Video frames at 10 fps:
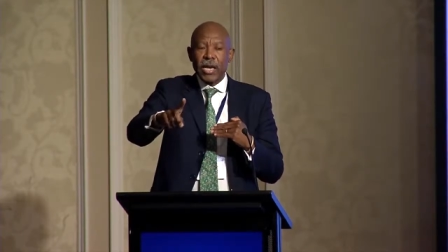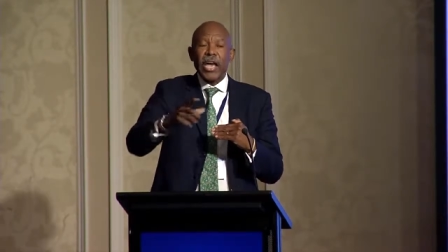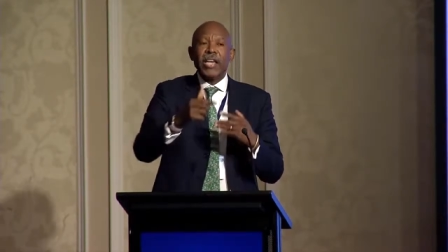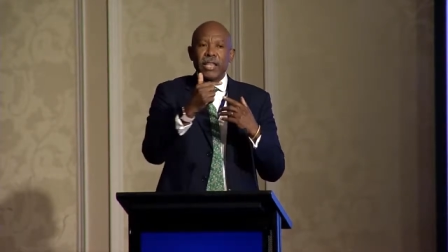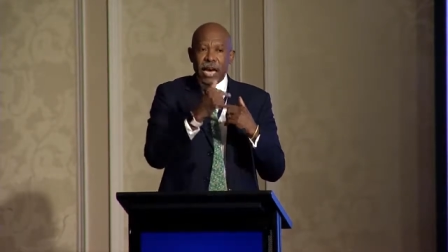
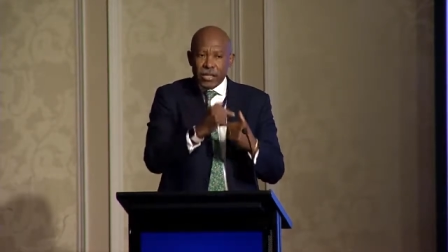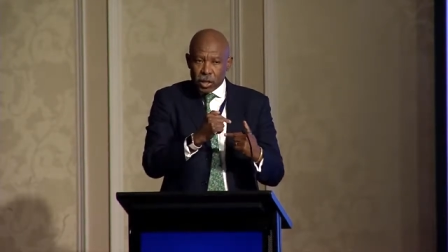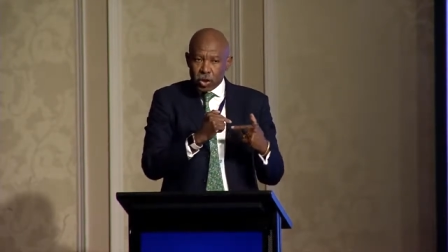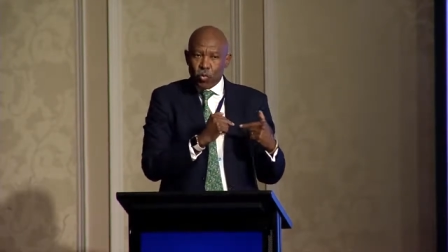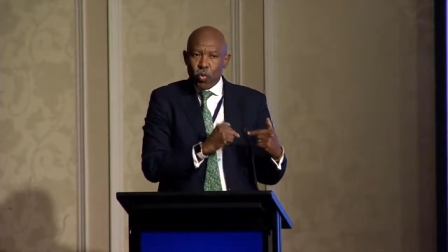And that
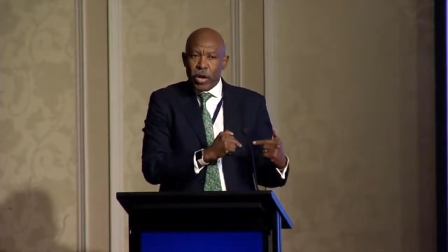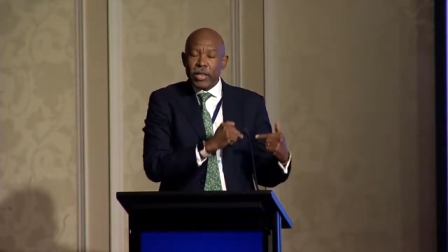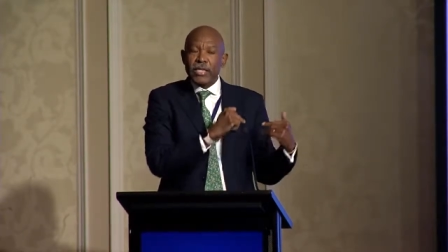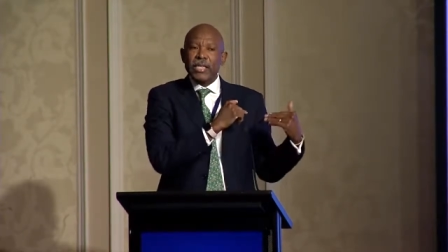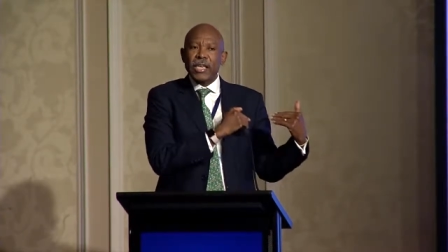is where
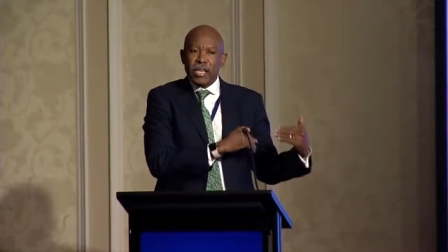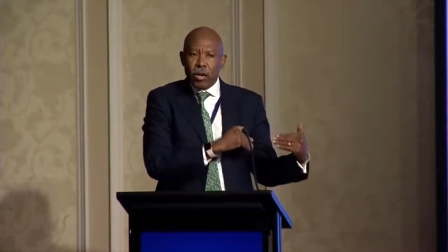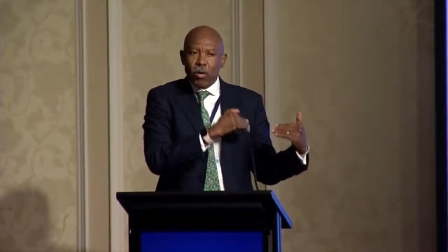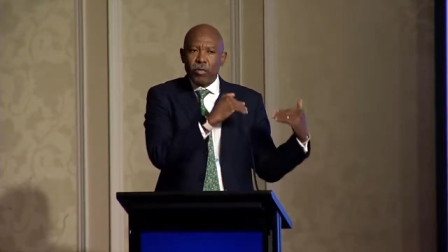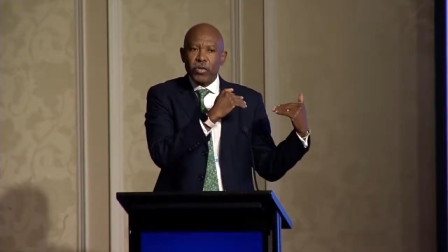the
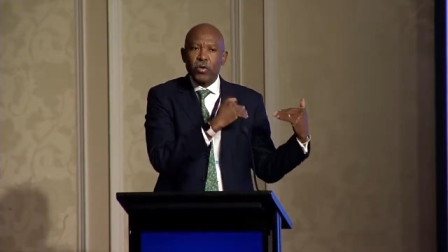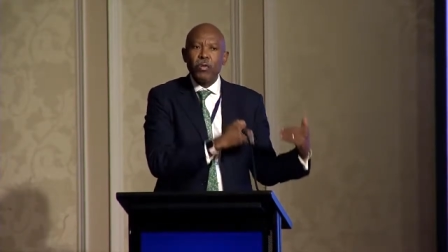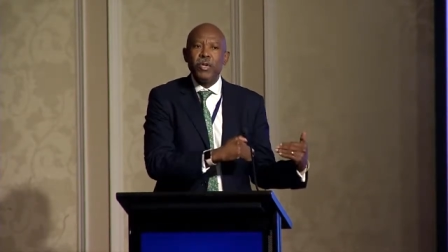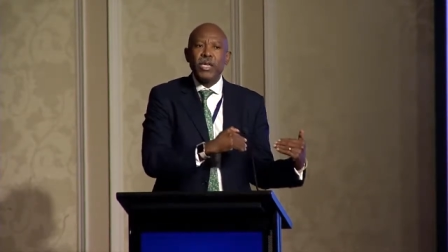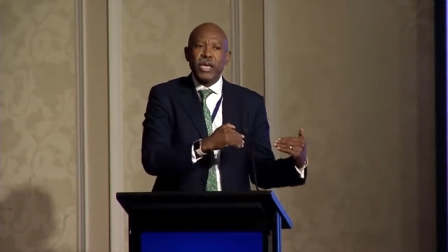skill of the
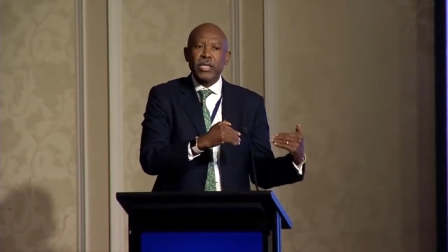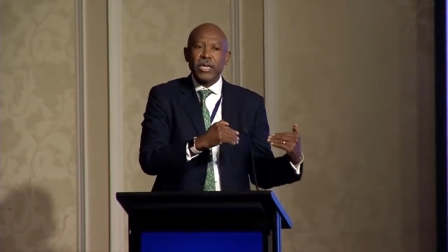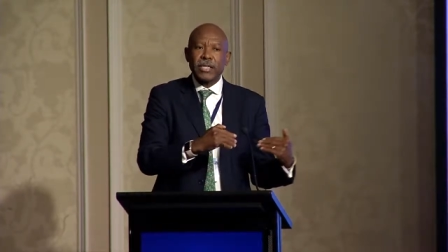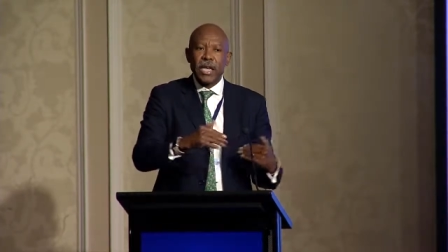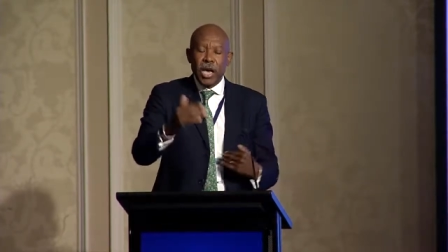
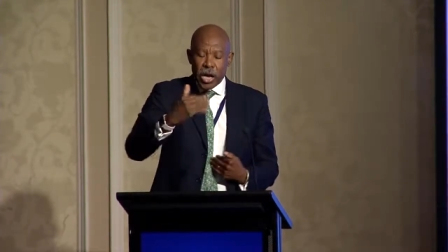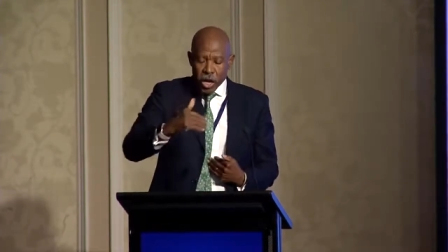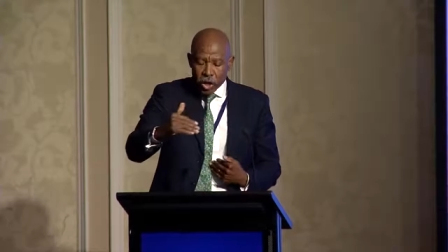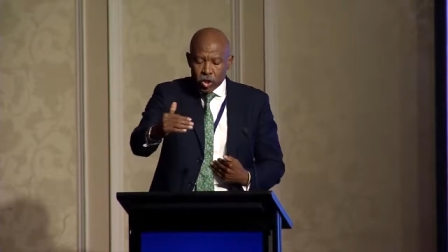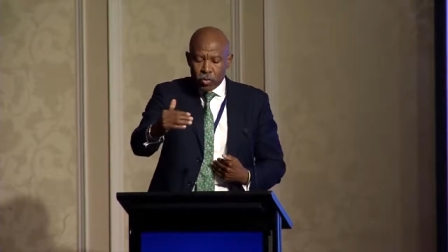communicators
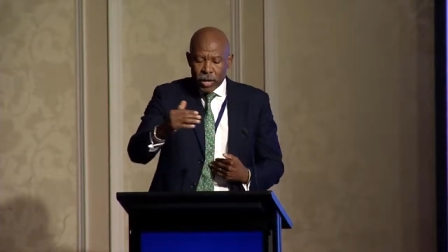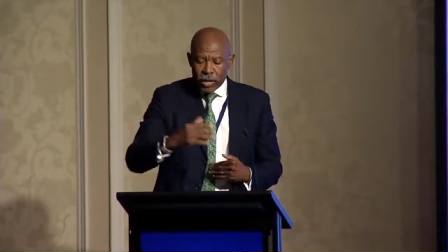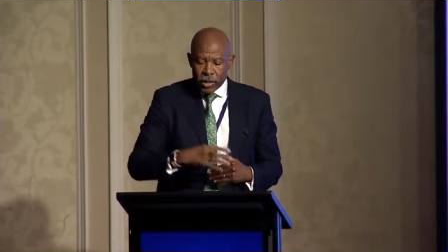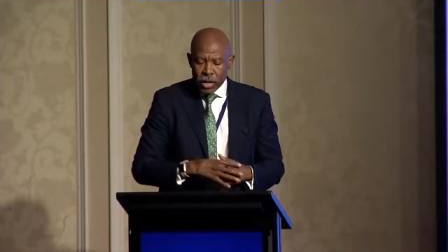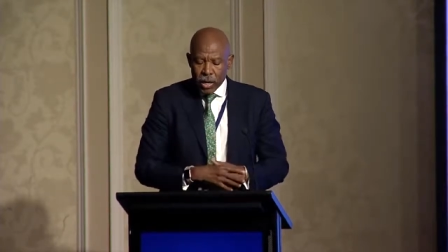
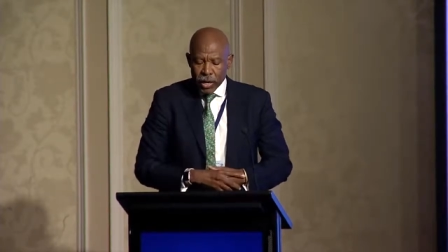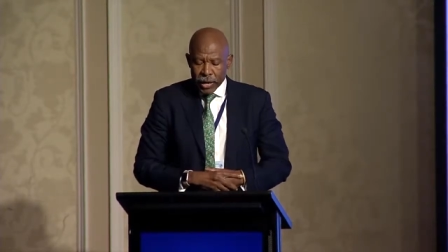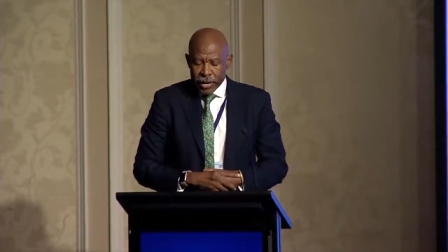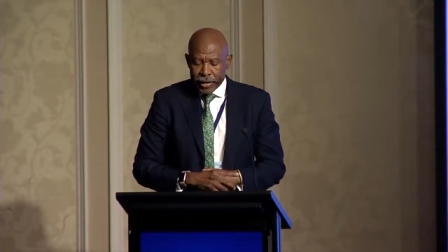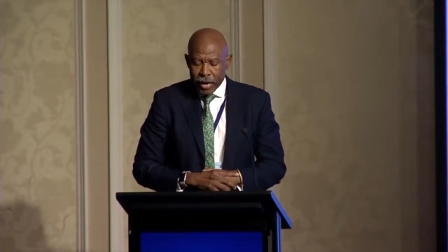actually
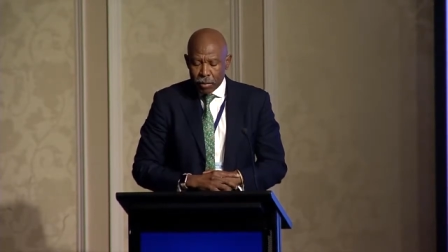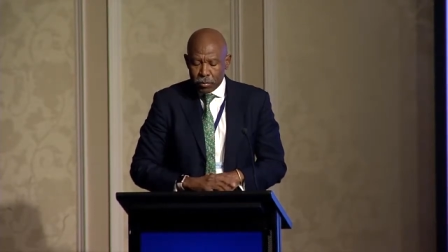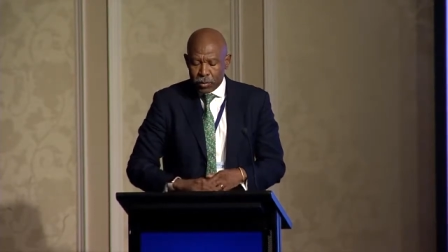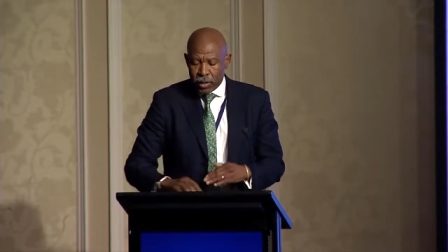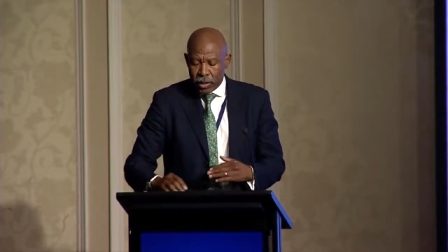uh,
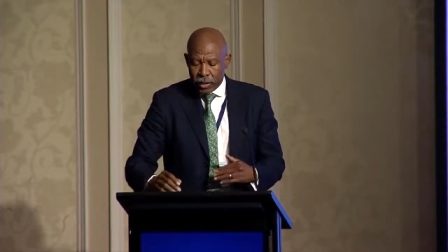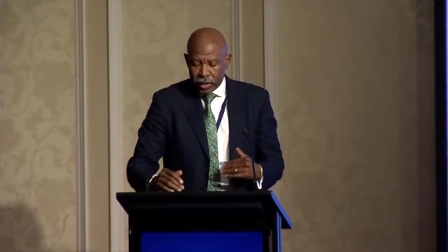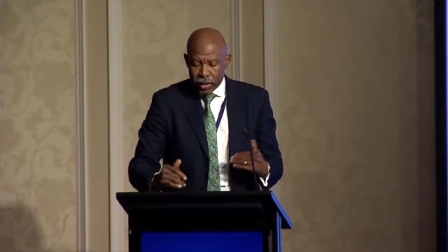comes, uh,